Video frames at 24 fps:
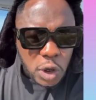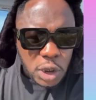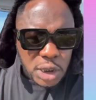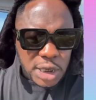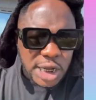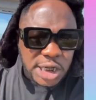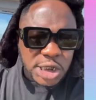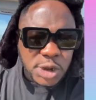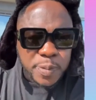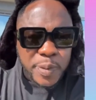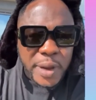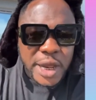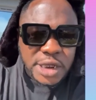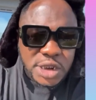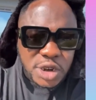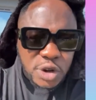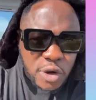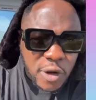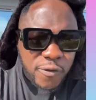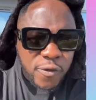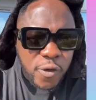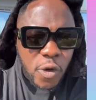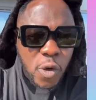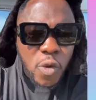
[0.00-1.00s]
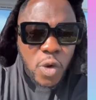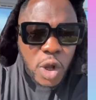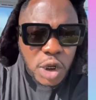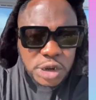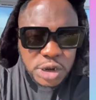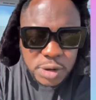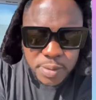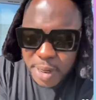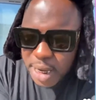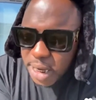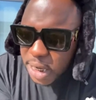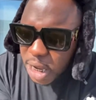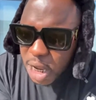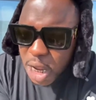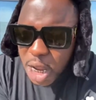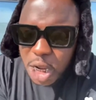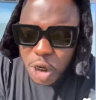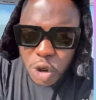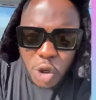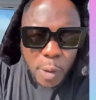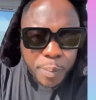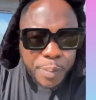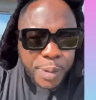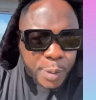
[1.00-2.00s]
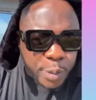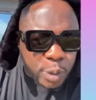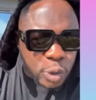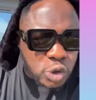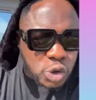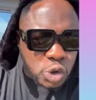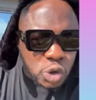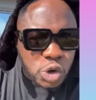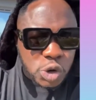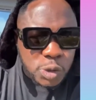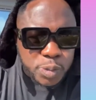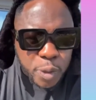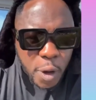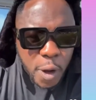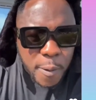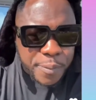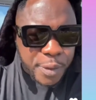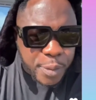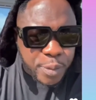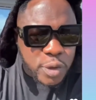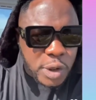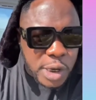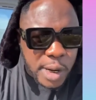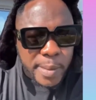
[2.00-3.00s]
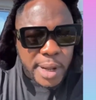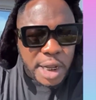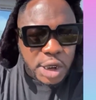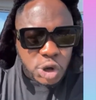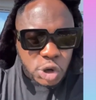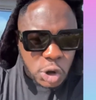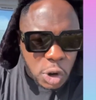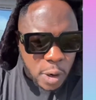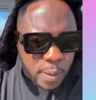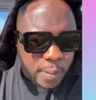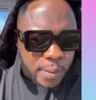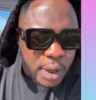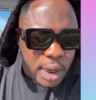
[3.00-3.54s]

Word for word: despite you know for what you make your people to support people them a job.